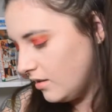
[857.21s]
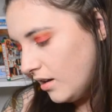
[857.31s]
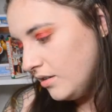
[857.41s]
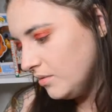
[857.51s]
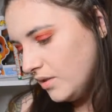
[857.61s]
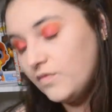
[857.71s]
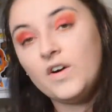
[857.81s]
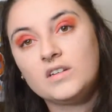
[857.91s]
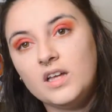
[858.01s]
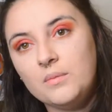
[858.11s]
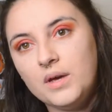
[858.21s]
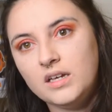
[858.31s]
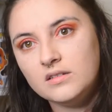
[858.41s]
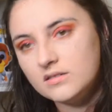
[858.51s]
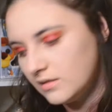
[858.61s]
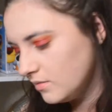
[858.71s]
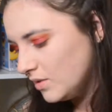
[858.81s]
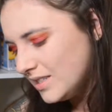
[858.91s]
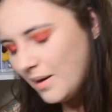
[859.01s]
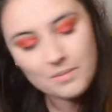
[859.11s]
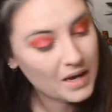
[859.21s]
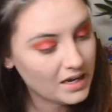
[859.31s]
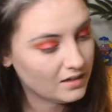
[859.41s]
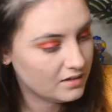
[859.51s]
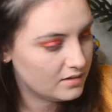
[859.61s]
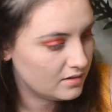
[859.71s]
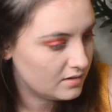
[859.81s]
I don't know what the fuck that means. What does that mean?